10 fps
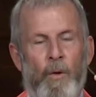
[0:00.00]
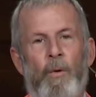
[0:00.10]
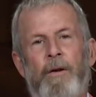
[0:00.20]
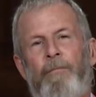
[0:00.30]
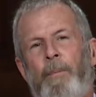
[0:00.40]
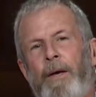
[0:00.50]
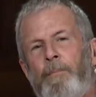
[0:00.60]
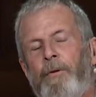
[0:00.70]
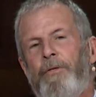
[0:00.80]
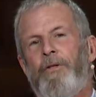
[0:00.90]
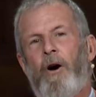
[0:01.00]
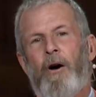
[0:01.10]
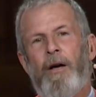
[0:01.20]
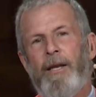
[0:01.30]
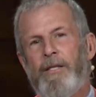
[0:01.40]
What have people
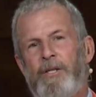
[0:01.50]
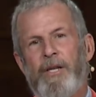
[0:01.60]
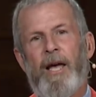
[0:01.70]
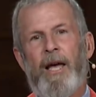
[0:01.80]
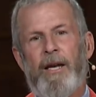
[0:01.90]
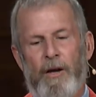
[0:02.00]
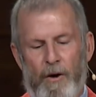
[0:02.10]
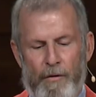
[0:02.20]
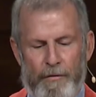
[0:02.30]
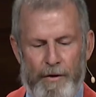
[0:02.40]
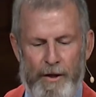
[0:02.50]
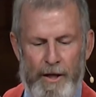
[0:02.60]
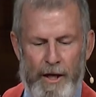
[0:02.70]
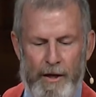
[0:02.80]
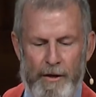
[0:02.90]
thought and said over the
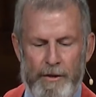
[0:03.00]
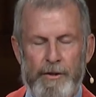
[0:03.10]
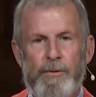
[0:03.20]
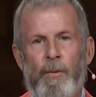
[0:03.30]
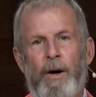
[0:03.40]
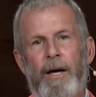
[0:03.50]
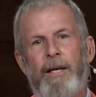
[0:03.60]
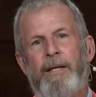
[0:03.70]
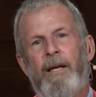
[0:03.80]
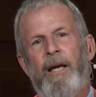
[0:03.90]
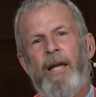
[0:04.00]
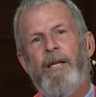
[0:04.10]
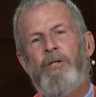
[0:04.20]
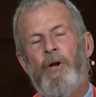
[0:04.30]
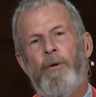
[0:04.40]
years? What
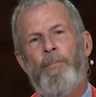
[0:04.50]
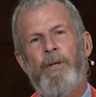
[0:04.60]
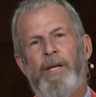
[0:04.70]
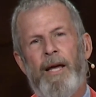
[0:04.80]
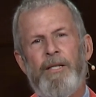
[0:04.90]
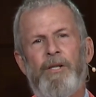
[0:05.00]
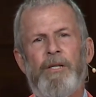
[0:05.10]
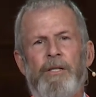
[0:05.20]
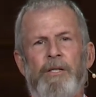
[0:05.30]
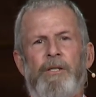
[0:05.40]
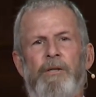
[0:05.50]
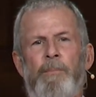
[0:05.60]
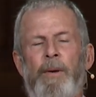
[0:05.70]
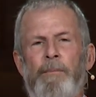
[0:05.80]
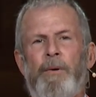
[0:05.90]
interpretations do
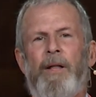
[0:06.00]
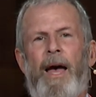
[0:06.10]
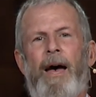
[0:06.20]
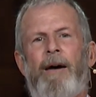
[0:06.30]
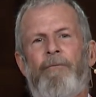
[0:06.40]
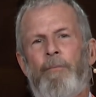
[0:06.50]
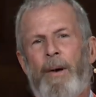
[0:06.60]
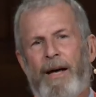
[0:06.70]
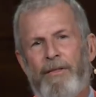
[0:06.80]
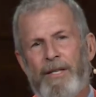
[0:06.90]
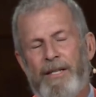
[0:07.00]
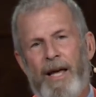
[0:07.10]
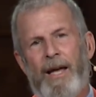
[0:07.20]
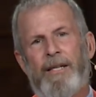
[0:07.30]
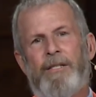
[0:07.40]
people have about the
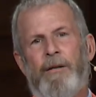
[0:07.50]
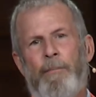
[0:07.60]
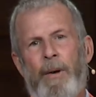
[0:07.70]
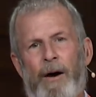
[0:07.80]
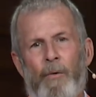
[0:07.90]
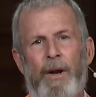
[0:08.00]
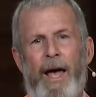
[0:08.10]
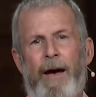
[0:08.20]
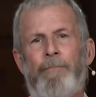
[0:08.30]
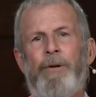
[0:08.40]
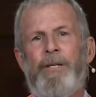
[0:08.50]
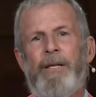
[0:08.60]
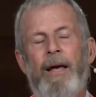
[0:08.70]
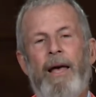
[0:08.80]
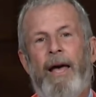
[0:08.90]
text and about what
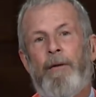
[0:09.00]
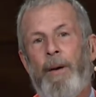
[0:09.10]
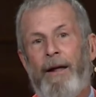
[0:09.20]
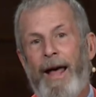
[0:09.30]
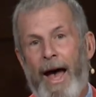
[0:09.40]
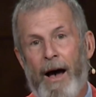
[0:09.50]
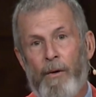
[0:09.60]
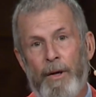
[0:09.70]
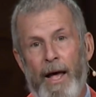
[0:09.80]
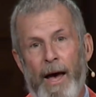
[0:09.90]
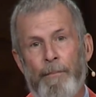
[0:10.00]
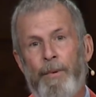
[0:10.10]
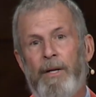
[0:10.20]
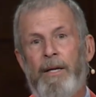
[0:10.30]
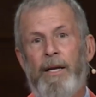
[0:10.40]
happened and about how it
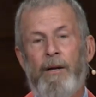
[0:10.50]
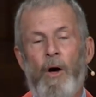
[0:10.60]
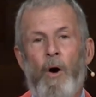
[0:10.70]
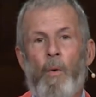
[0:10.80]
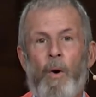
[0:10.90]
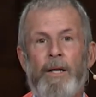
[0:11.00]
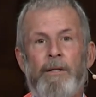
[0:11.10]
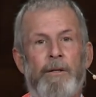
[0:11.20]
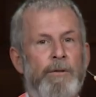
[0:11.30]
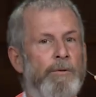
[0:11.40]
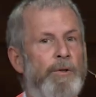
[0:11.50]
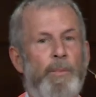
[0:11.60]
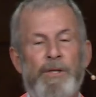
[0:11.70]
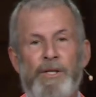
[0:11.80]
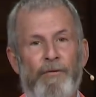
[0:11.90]
happened and what
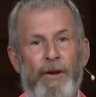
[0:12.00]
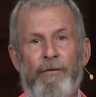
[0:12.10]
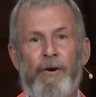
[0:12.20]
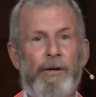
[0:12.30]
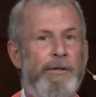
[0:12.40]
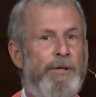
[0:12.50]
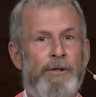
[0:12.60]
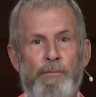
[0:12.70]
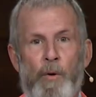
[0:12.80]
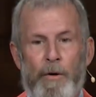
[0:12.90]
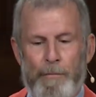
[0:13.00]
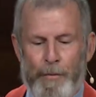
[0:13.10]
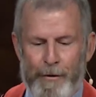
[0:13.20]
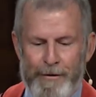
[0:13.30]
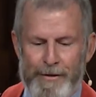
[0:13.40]
specific verse is more
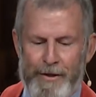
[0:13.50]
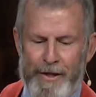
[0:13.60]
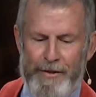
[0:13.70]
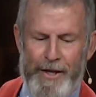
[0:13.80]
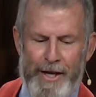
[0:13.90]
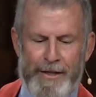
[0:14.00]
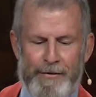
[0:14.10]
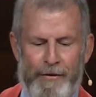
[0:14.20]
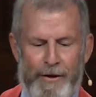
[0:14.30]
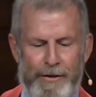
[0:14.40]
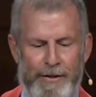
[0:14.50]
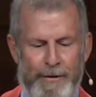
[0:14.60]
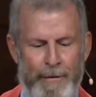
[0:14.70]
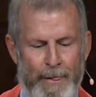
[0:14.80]
important than the next verse?